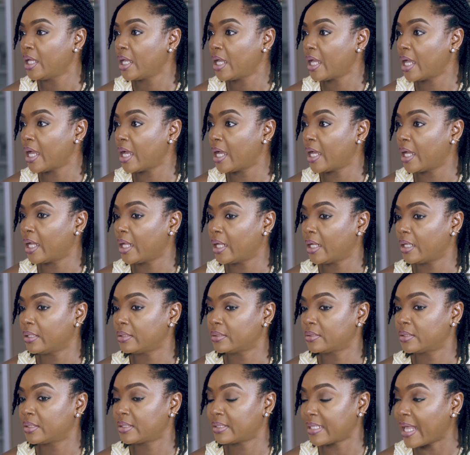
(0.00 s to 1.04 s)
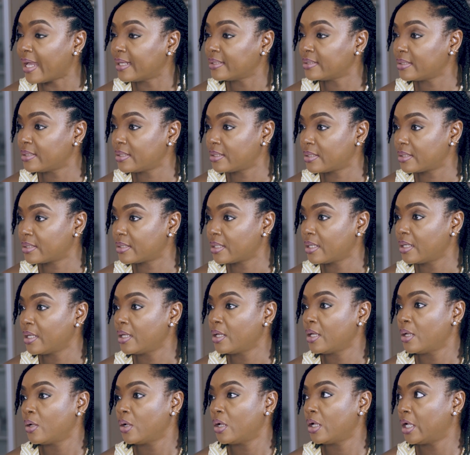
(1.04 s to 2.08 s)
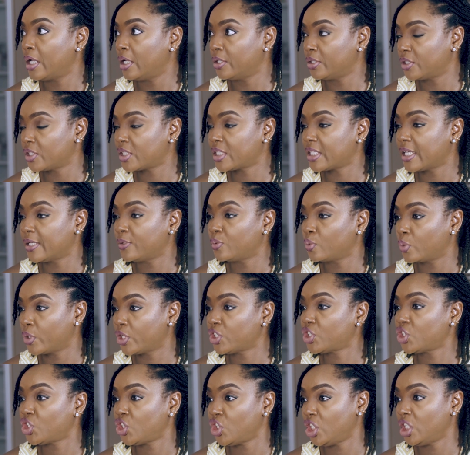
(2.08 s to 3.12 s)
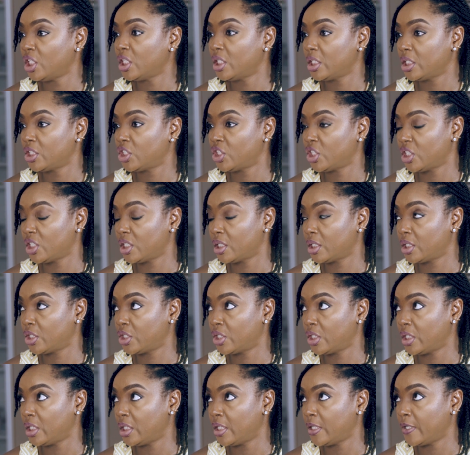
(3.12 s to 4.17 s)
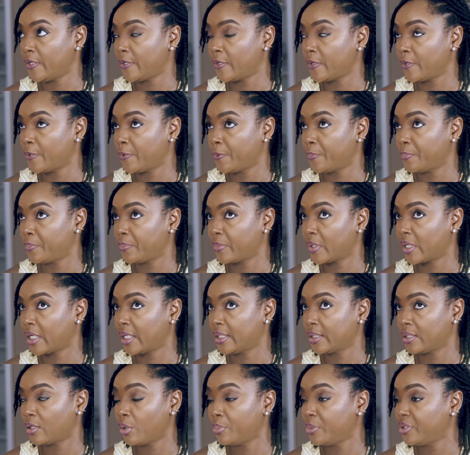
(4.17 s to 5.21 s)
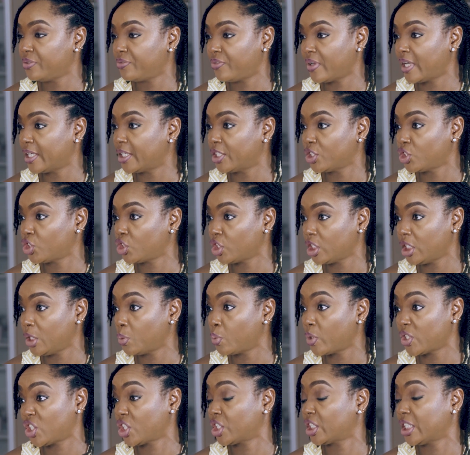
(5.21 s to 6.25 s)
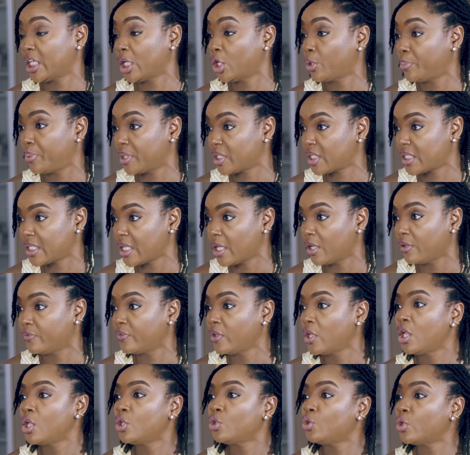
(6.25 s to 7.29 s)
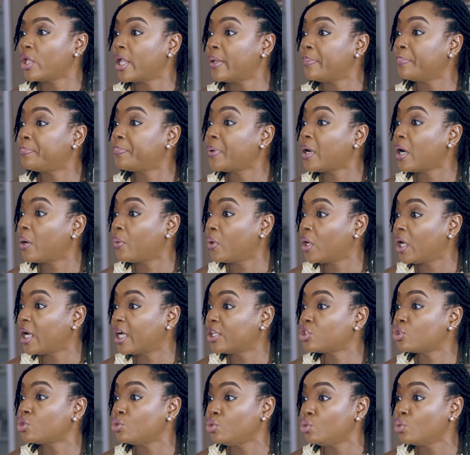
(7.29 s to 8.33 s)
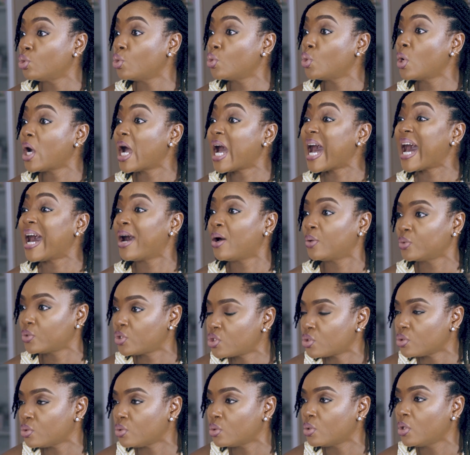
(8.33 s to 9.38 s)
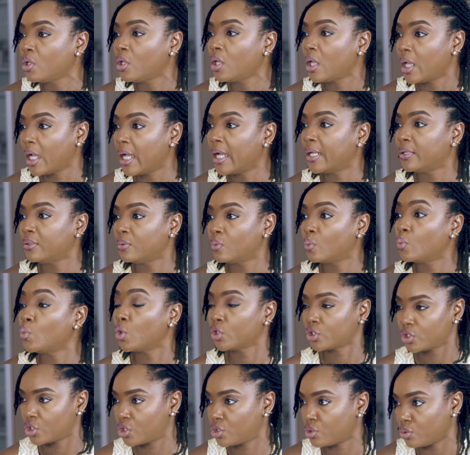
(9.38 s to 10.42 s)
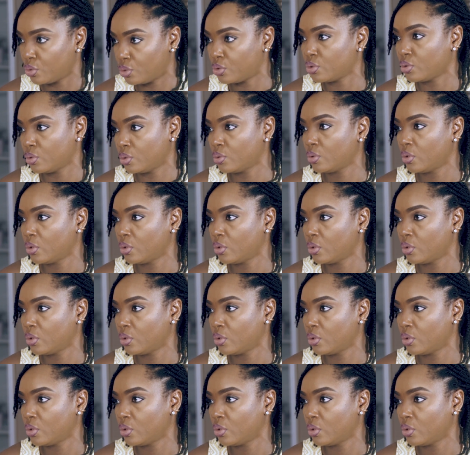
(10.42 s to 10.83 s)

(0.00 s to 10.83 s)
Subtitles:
her stance, understand where she can come in financially, where she can help herself. You empower her to know how to and what to do